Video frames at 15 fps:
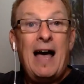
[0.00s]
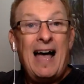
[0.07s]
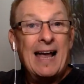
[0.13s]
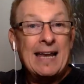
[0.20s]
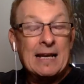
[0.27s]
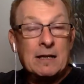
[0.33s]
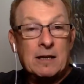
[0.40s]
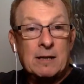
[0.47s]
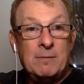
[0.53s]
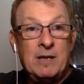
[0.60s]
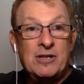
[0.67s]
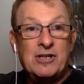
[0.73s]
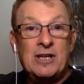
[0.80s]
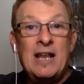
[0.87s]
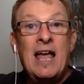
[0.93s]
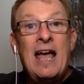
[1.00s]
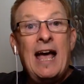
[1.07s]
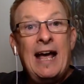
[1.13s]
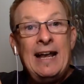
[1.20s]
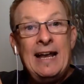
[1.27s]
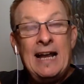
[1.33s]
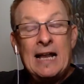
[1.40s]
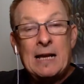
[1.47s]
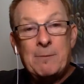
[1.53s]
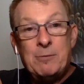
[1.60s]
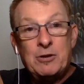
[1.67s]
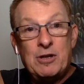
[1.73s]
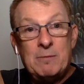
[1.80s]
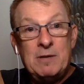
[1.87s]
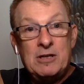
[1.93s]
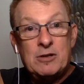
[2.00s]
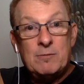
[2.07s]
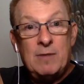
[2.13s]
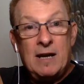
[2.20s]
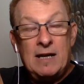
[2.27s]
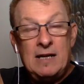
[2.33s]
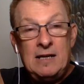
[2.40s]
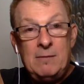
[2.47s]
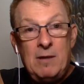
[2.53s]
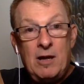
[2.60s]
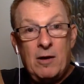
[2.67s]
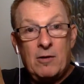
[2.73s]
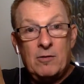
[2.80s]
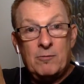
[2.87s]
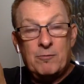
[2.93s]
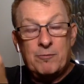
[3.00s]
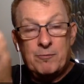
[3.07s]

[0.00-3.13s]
I get a commission, and then I can put them into my email